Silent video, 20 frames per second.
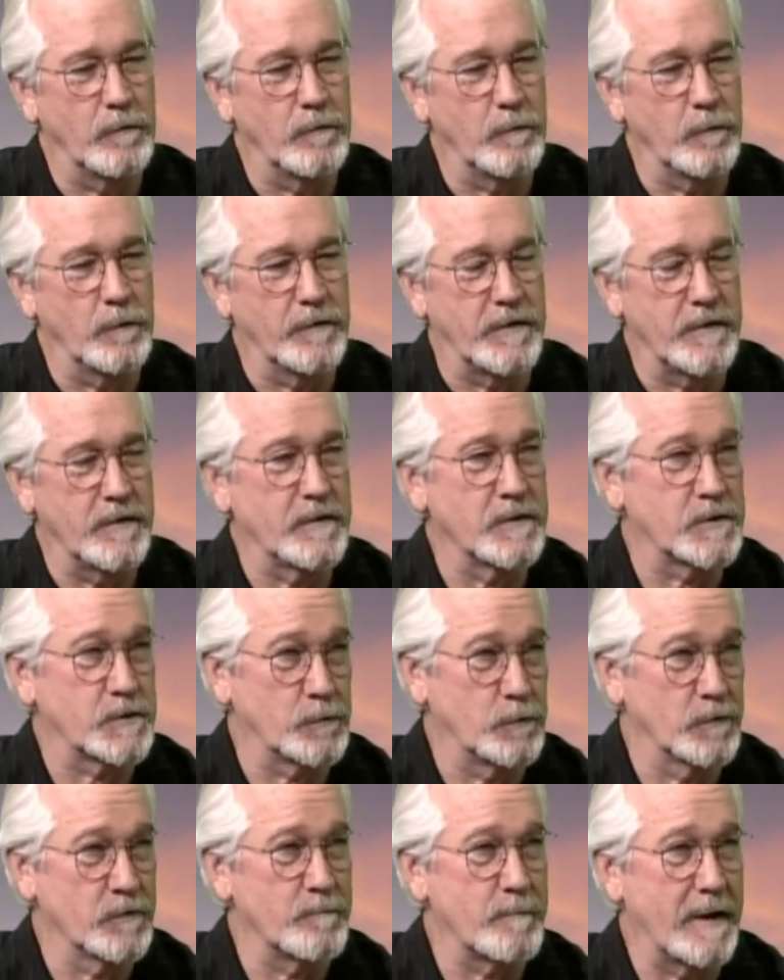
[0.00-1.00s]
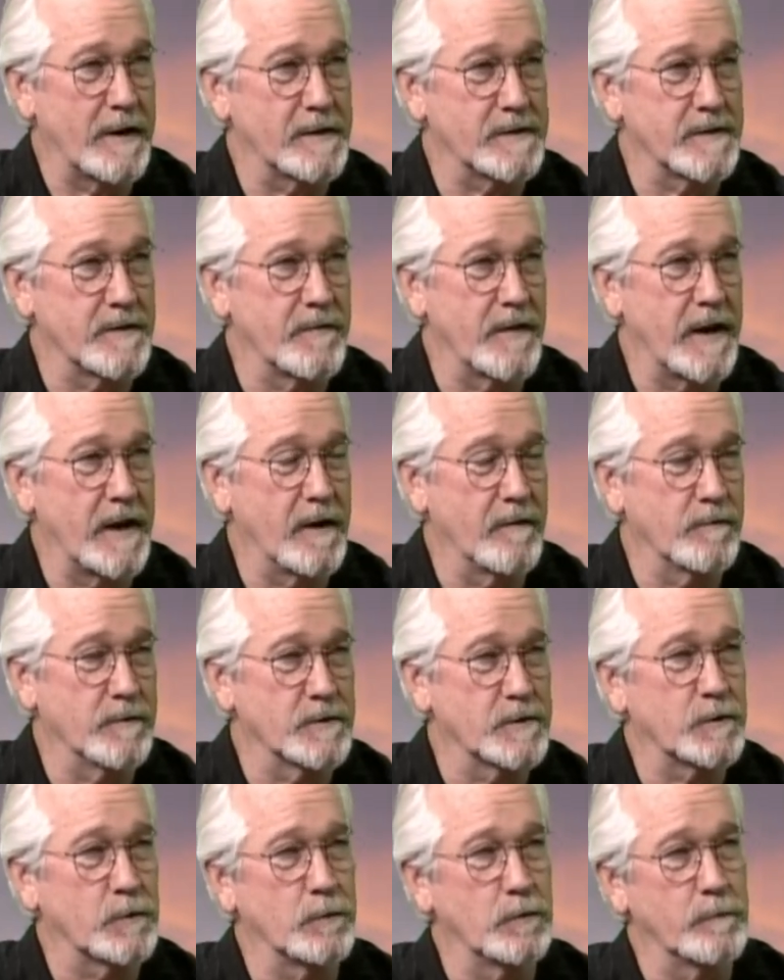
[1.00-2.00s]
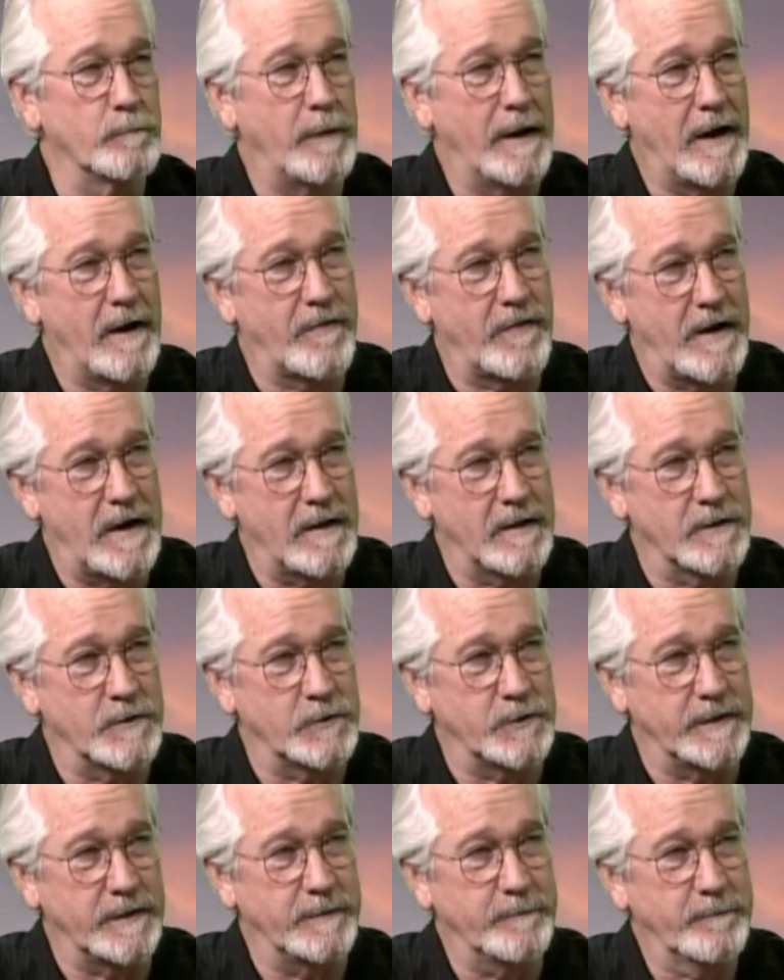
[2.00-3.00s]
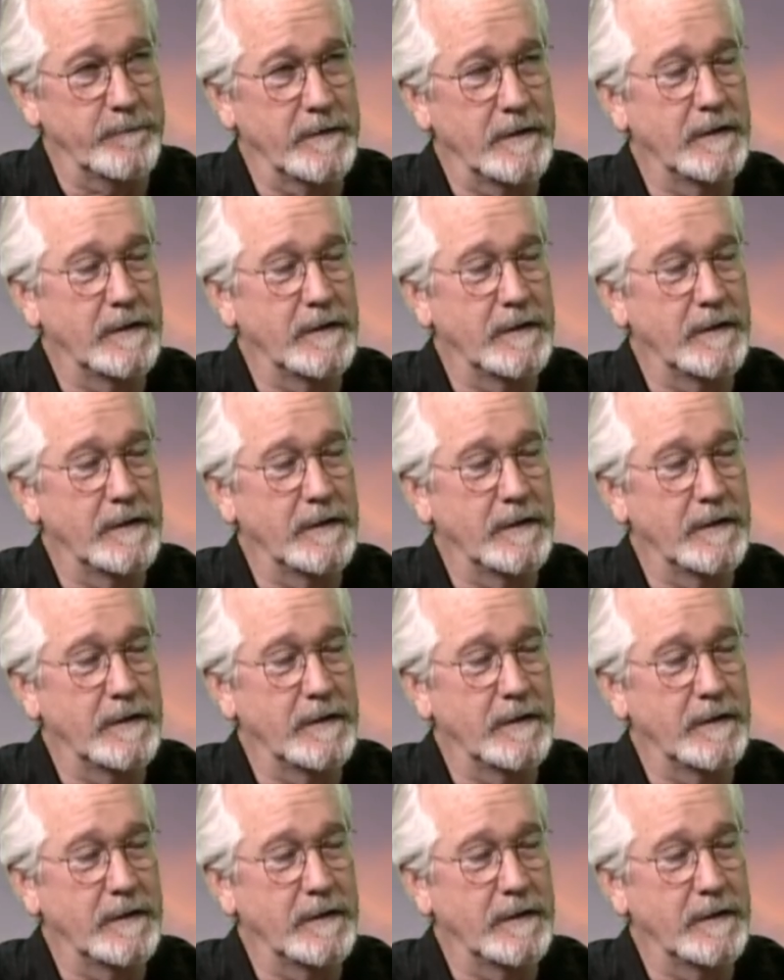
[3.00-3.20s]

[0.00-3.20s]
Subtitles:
Within the School of Medicine, they have the School of Pathology,